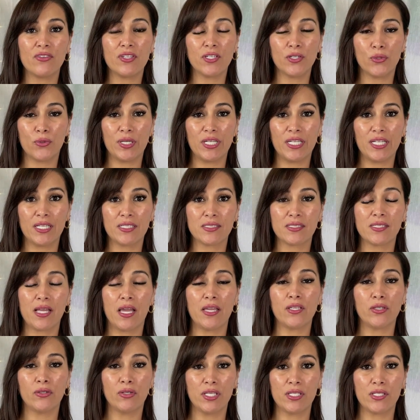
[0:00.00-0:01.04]
ingredients
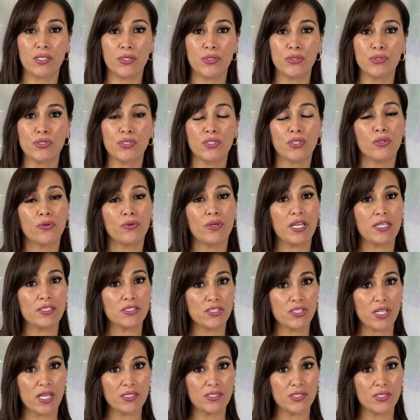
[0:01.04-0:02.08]
that you can use to create
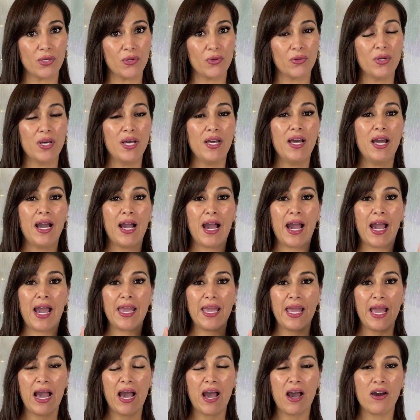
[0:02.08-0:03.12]
gesso. I
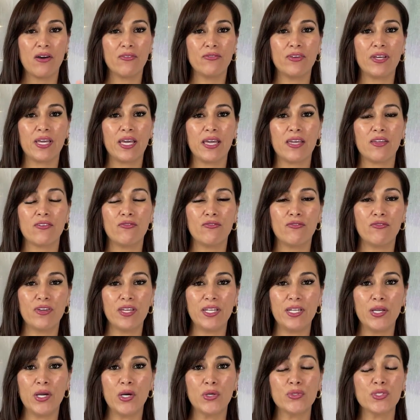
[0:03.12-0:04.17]
have a
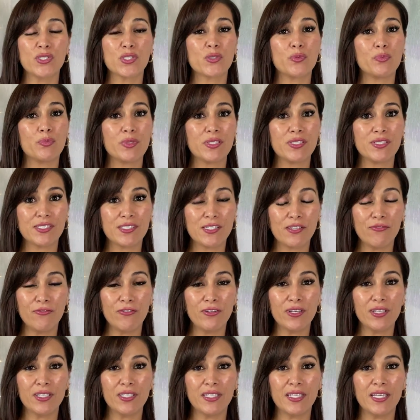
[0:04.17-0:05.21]
video
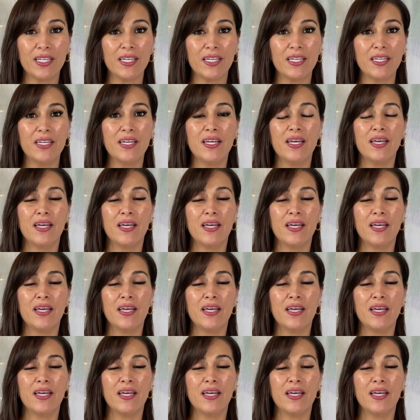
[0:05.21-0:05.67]
specifically